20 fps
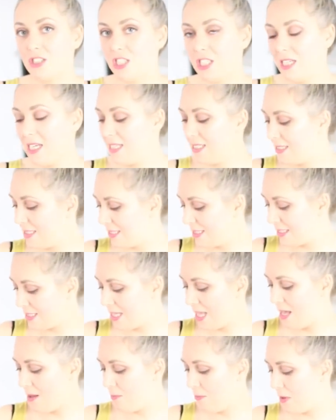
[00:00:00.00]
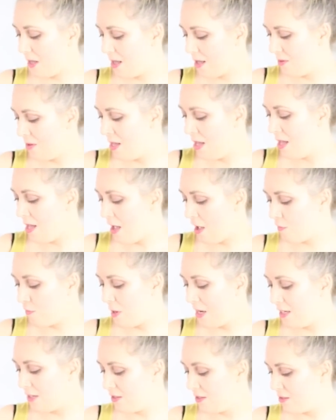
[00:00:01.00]
She needs to sleep, but I've
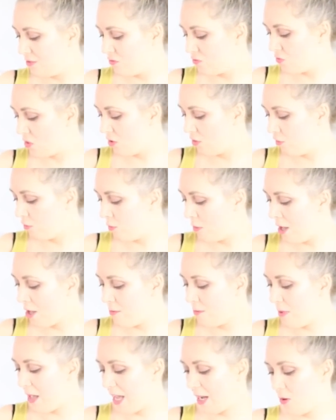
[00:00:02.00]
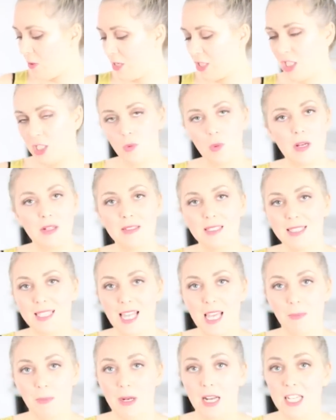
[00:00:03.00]
made a rod for my own back where she won't
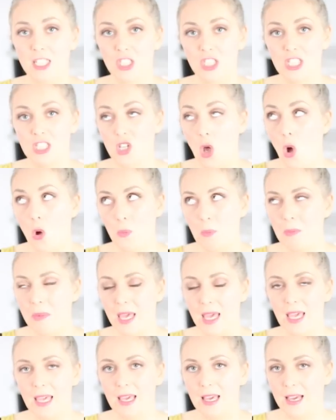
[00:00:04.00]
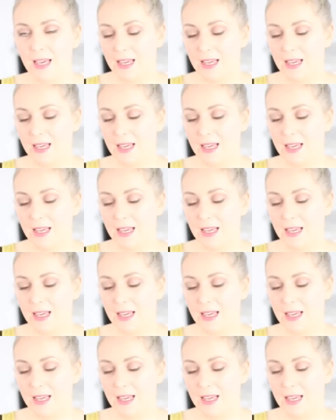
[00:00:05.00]
sleep unless she's on me,